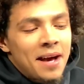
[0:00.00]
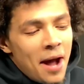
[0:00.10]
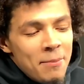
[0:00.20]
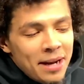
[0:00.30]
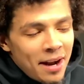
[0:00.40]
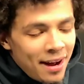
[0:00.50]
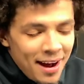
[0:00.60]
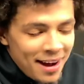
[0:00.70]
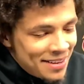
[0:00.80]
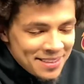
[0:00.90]
I mean,
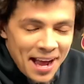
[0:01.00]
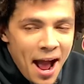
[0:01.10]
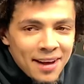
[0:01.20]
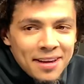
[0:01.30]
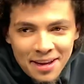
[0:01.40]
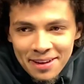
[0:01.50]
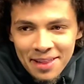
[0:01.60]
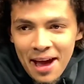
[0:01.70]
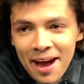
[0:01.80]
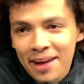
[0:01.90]
I can't
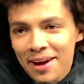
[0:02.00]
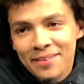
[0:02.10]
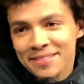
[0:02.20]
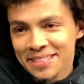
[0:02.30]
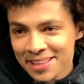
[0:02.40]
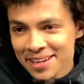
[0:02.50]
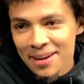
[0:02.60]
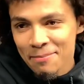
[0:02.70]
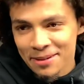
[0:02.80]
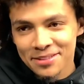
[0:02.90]
lie. I obviously look
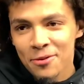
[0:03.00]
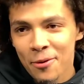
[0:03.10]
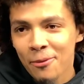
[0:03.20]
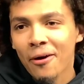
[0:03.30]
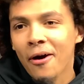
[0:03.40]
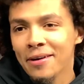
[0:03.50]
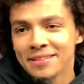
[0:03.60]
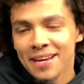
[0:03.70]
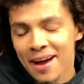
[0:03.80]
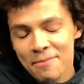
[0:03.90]
up at the scoreboard all the
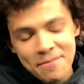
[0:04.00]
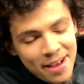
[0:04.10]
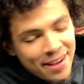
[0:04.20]
time.